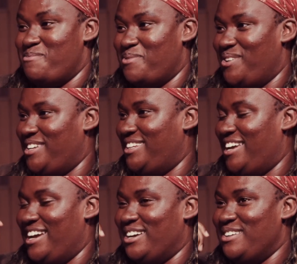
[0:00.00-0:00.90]
people and,
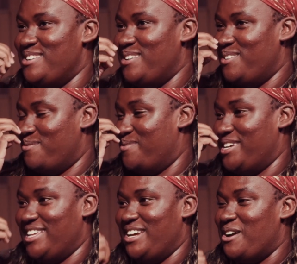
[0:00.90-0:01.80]
like,
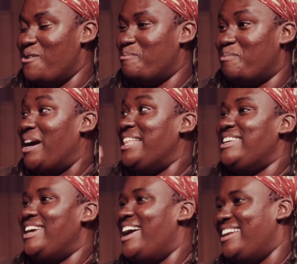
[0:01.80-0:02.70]
really hope by
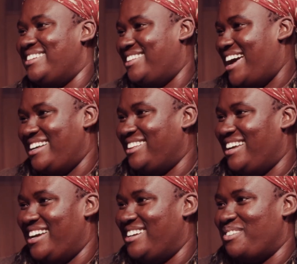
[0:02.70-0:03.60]
the end that it
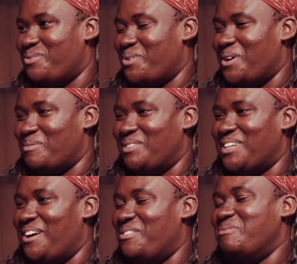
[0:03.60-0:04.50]
landed for them. So